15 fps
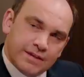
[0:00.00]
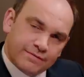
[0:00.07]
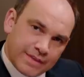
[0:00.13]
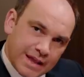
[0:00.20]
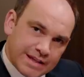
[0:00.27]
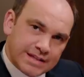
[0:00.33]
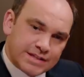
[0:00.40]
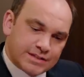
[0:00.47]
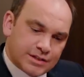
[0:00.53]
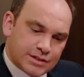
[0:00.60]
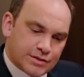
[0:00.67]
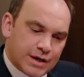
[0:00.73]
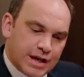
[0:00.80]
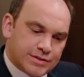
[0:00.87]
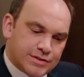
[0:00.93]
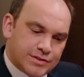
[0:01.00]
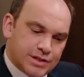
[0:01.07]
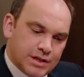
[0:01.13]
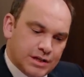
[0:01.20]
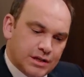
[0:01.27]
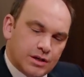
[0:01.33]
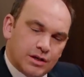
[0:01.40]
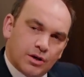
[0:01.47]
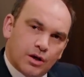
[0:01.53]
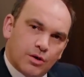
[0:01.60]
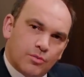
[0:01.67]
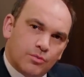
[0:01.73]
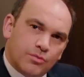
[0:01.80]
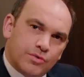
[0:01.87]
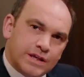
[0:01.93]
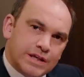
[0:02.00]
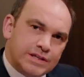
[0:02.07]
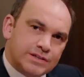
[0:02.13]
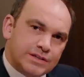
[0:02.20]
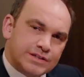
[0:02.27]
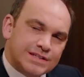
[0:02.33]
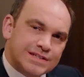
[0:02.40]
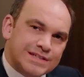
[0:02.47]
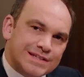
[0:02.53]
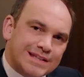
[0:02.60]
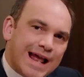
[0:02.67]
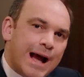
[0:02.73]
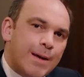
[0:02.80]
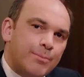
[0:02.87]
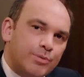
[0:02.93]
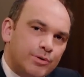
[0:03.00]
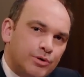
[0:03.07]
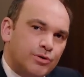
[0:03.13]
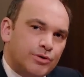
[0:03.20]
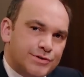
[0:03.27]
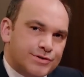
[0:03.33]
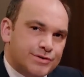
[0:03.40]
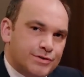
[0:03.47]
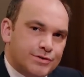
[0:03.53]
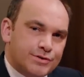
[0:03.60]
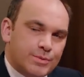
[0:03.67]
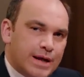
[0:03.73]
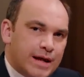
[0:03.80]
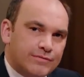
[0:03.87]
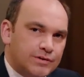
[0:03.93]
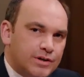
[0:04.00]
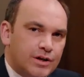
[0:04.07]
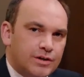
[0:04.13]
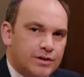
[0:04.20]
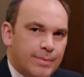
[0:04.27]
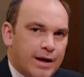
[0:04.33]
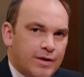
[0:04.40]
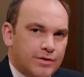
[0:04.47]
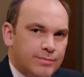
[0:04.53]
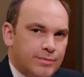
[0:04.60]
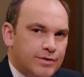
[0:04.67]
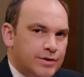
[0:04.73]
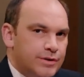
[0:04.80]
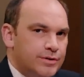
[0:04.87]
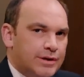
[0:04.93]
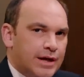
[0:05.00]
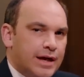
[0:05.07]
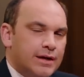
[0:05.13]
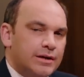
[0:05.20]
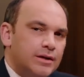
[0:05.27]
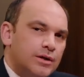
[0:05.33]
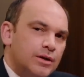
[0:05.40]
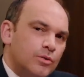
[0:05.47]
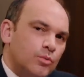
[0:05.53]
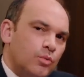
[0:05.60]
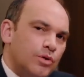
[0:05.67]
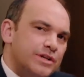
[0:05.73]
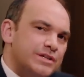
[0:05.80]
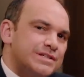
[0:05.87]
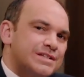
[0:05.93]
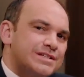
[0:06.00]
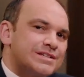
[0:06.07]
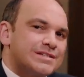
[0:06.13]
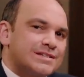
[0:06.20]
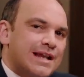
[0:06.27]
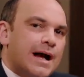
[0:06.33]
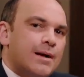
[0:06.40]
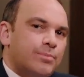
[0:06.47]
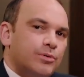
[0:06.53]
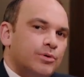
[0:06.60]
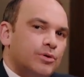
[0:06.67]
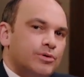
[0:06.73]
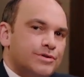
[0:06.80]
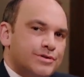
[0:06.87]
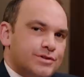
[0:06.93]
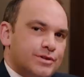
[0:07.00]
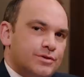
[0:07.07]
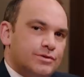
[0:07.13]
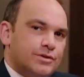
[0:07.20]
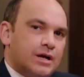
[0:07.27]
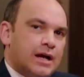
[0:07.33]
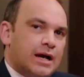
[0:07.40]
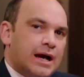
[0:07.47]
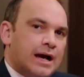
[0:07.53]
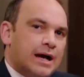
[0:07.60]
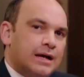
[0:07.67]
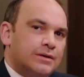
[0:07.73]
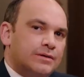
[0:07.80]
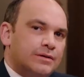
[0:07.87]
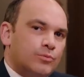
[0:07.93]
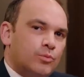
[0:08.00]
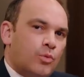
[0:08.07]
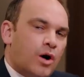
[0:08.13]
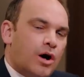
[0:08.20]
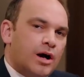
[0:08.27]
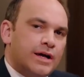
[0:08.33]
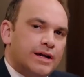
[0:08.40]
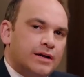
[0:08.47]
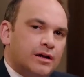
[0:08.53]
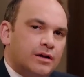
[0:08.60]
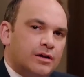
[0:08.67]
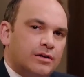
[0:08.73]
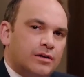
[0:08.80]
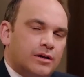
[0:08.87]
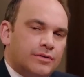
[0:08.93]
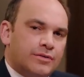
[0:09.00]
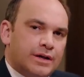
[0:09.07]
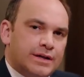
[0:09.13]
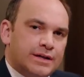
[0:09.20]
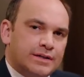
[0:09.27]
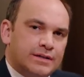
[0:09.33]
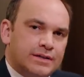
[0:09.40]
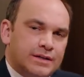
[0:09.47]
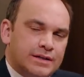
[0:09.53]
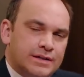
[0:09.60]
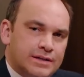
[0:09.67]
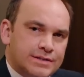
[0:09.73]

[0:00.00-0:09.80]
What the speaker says: If that is the strategy, these slap lawsuits, we haven't heard about them in the UK. What is a slap lawsuit and why are they in